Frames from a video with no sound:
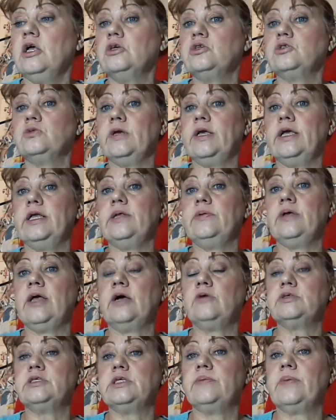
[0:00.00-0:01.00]
So anyway,
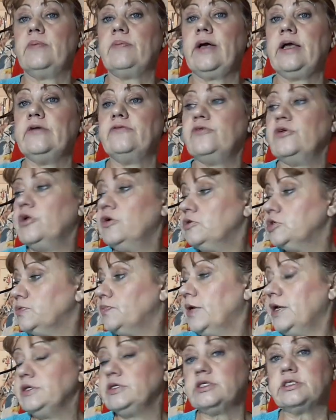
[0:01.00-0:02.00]
I'll say bye bye for now.
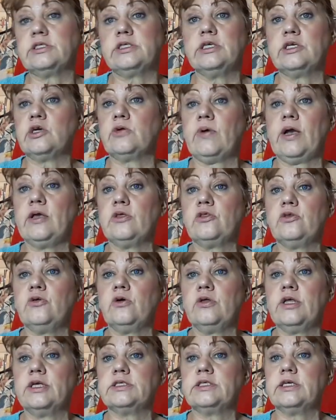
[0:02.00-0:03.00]
Spencer stayed quiet through
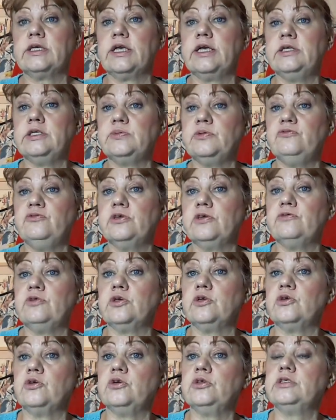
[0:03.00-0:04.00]
all this again, it's been really,
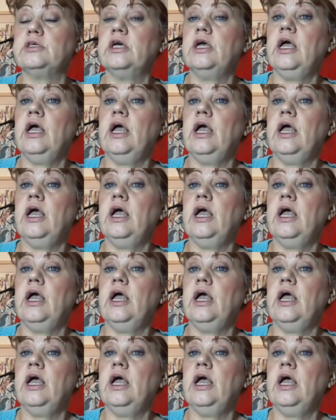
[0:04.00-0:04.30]
really good.